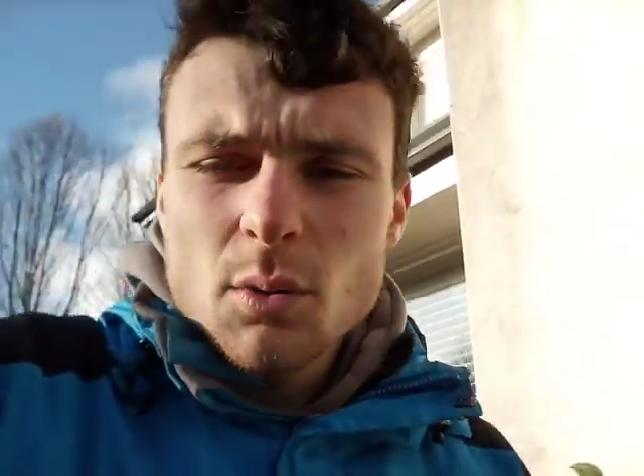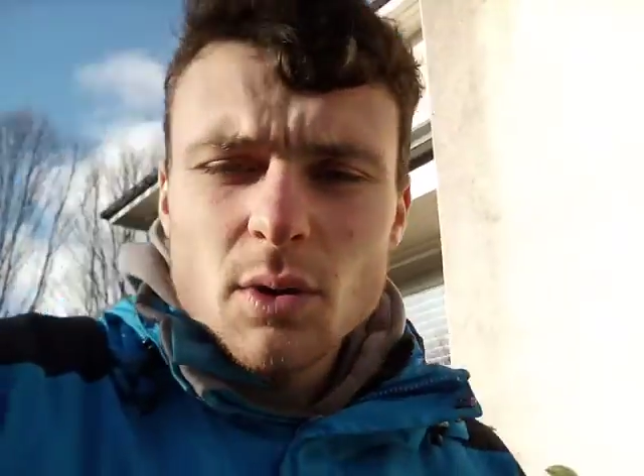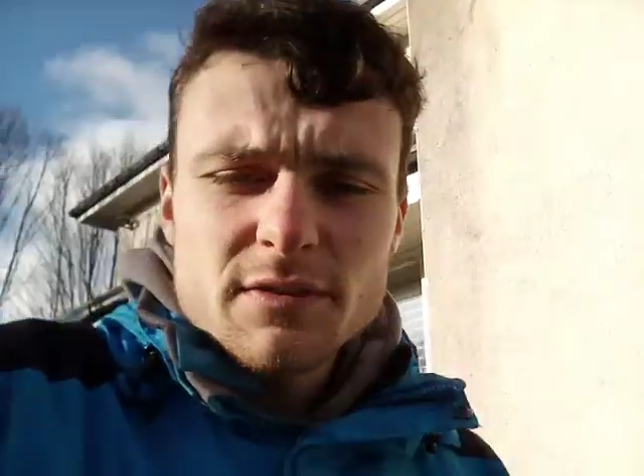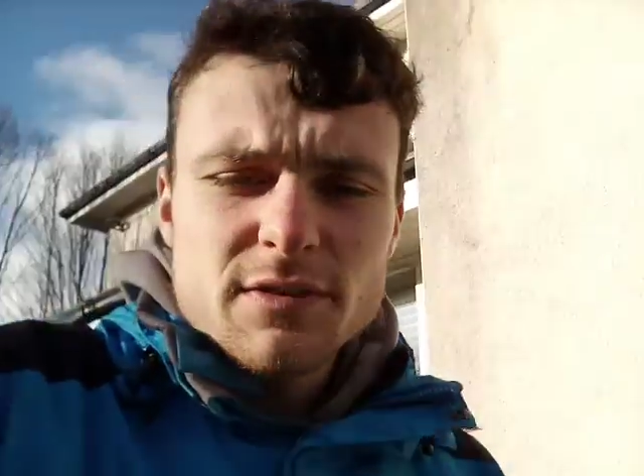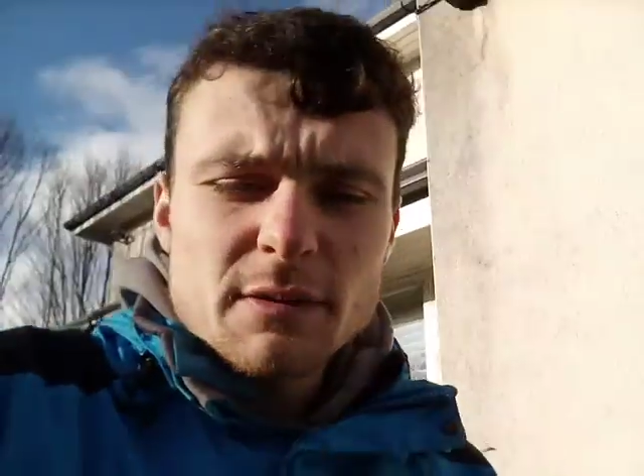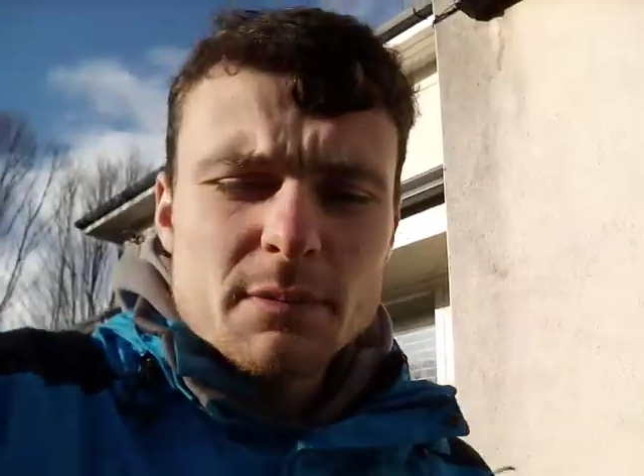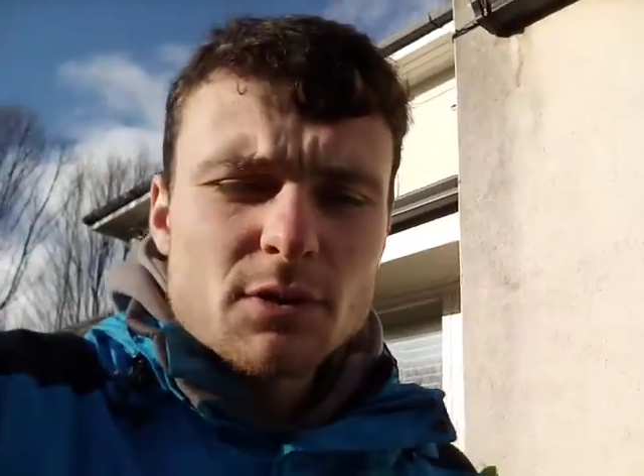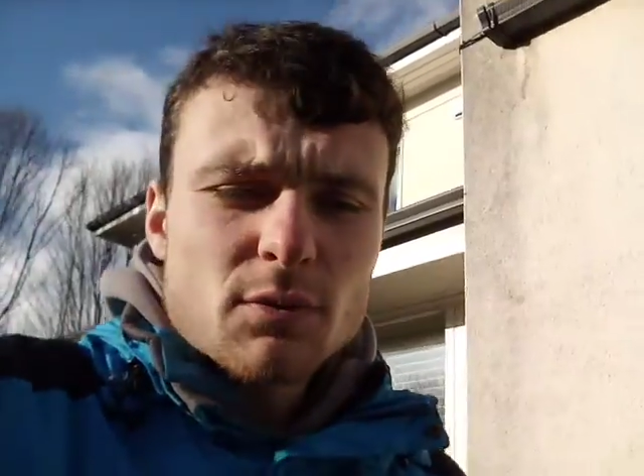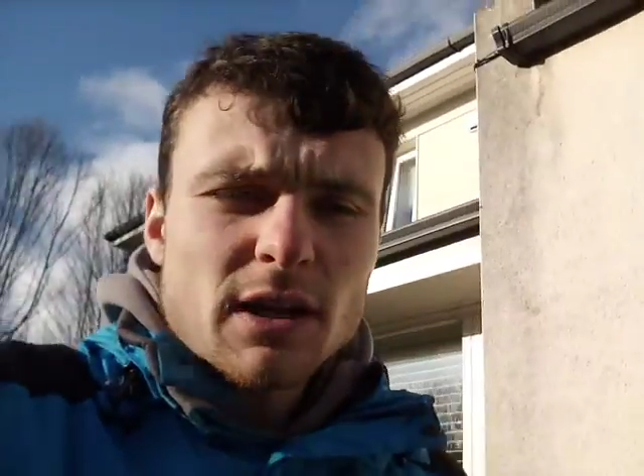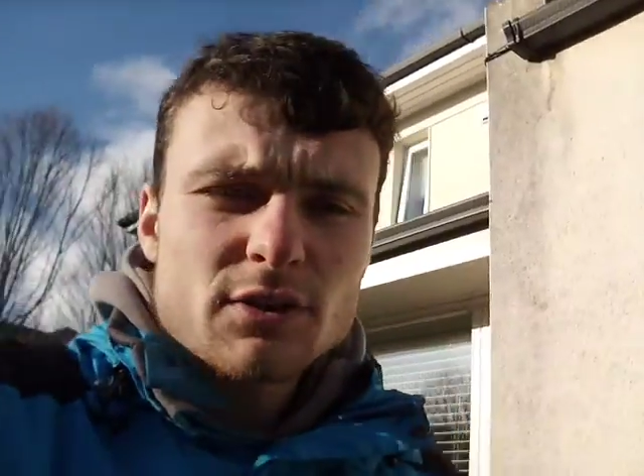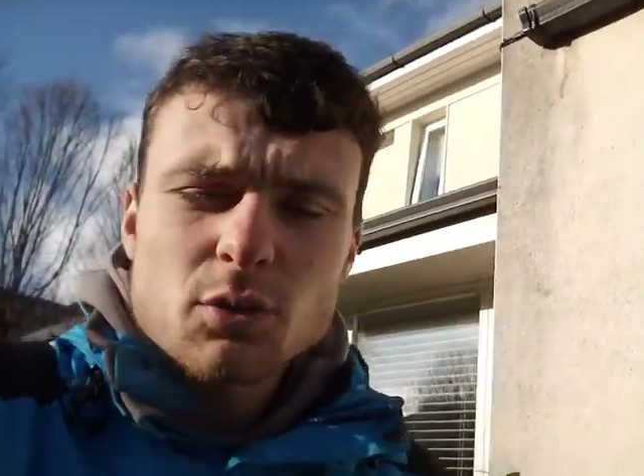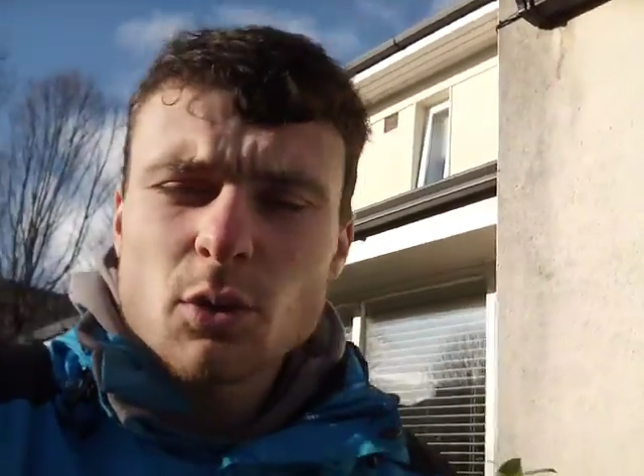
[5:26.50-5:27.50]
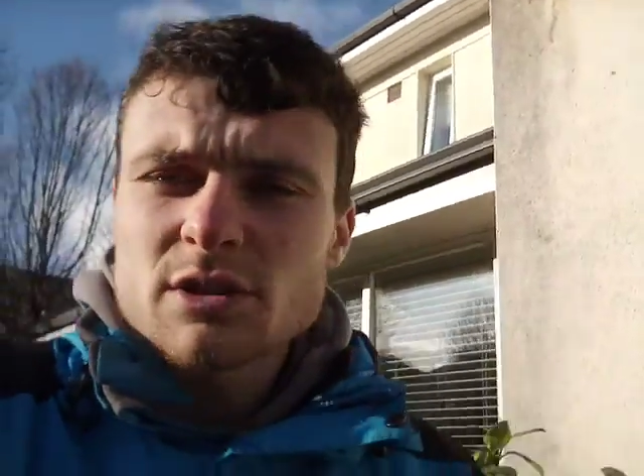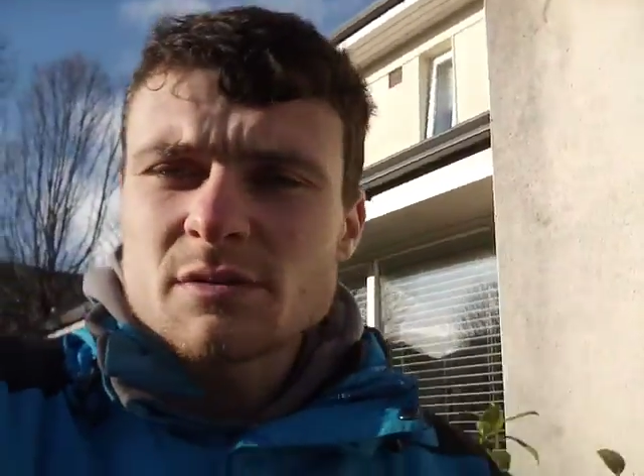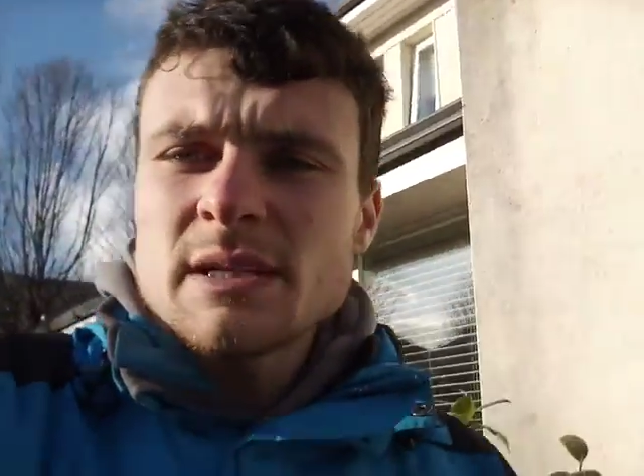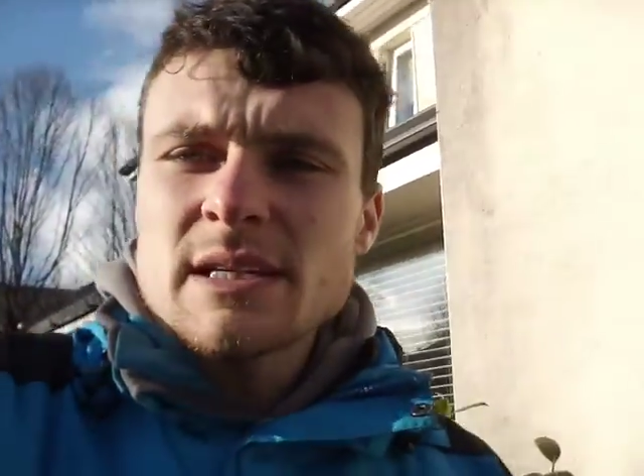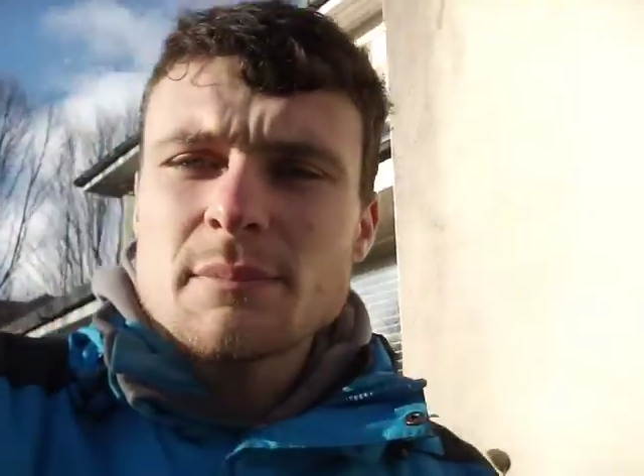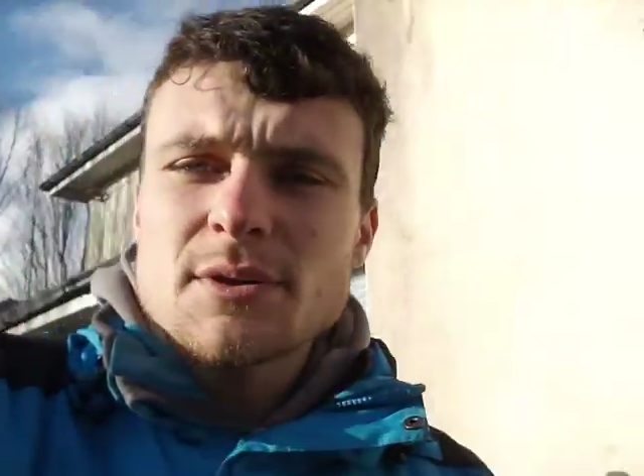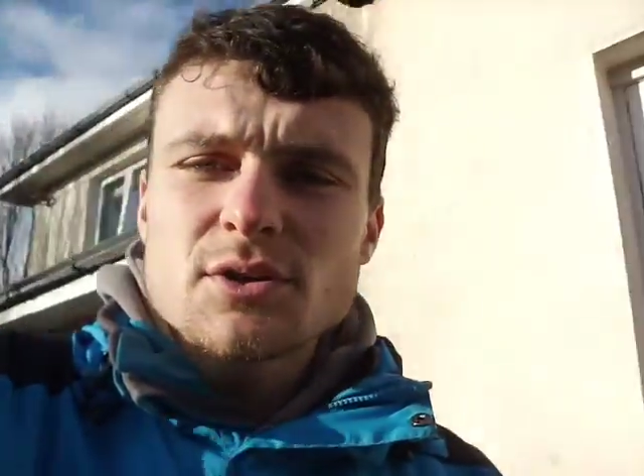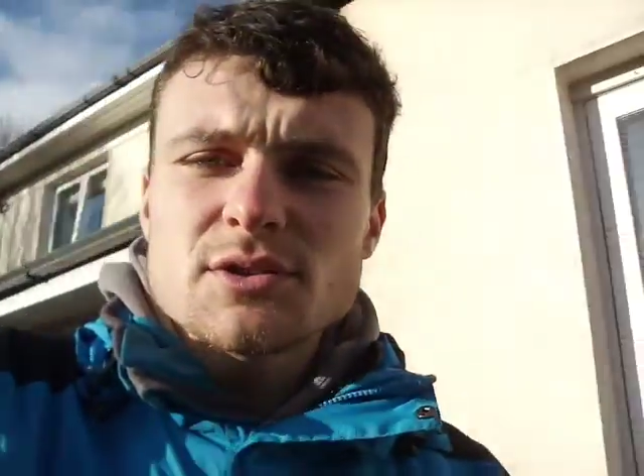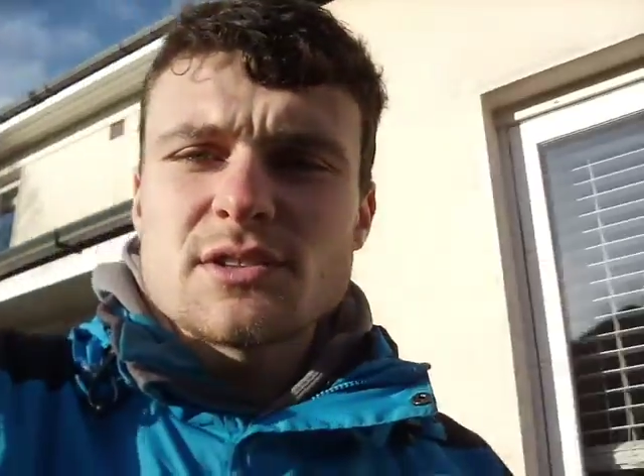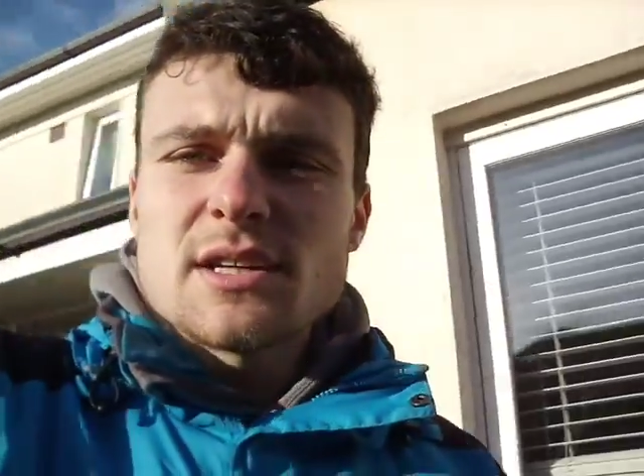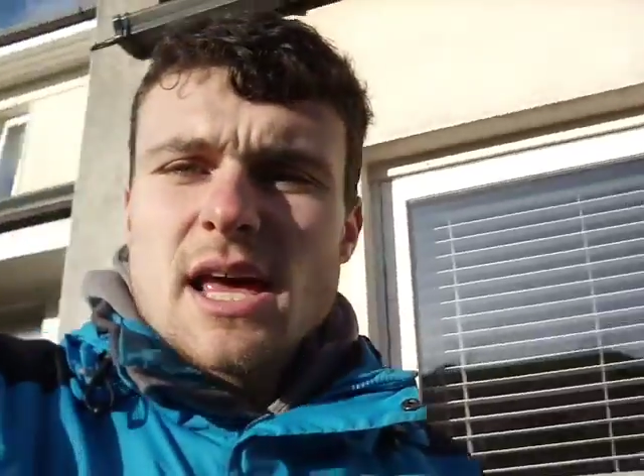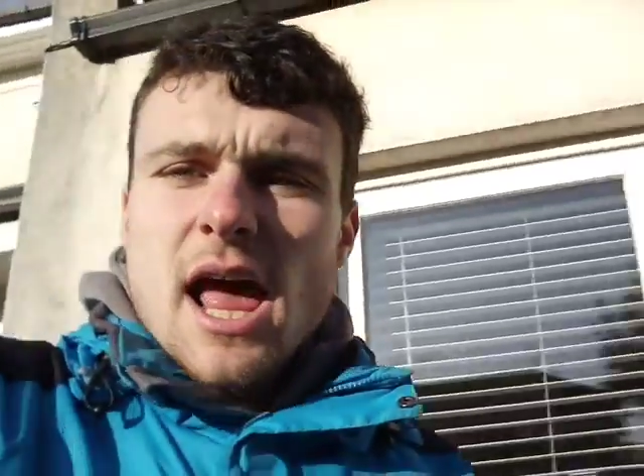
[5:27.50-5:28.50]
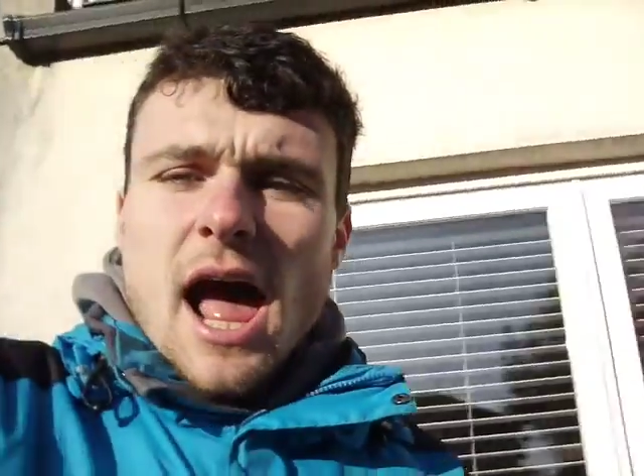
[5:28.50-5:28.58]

when Phoebe ran towards me, because